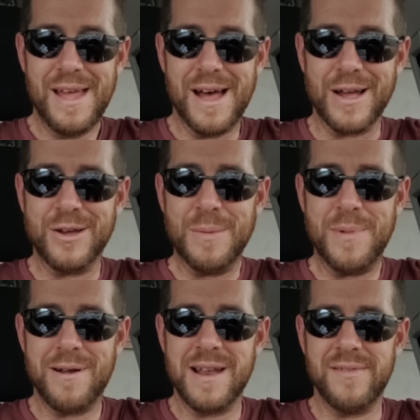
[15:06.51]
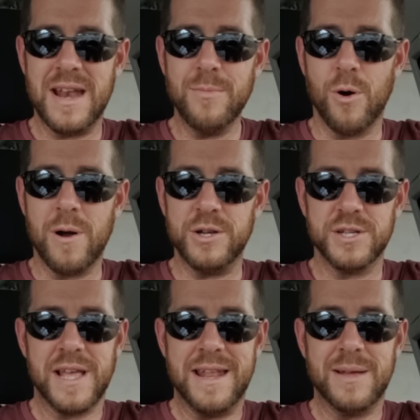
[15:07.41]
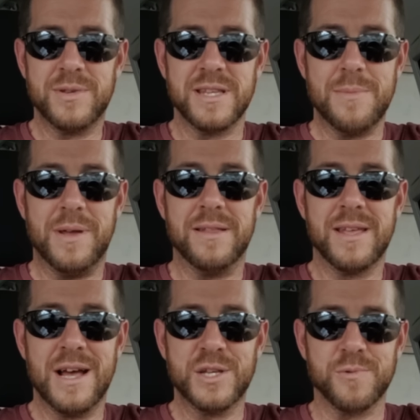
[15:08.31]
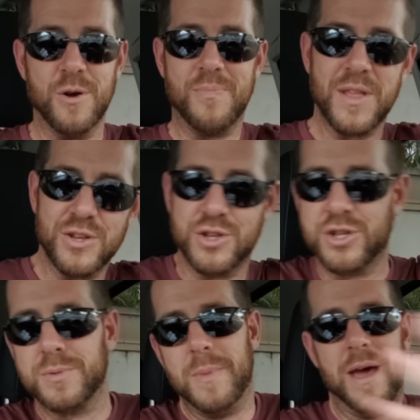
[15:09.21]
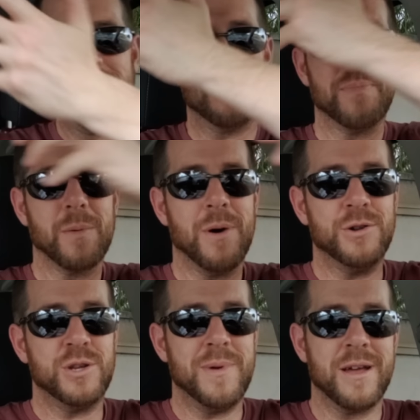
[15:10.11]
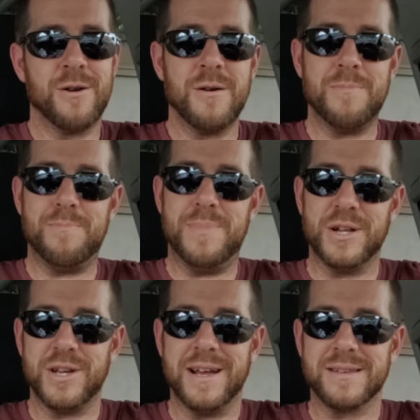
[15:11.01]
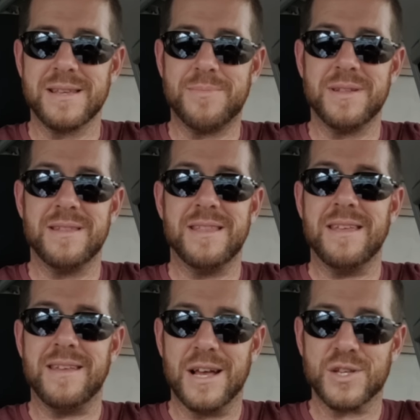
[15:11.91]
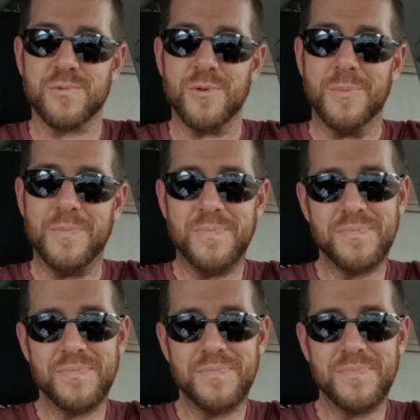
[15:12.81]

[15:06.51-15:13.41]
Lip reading: I couldn't bear any of it anymore and just end up sleeping in the guest room. Smack. Why don't you make her bitch ass sleep in the guest room?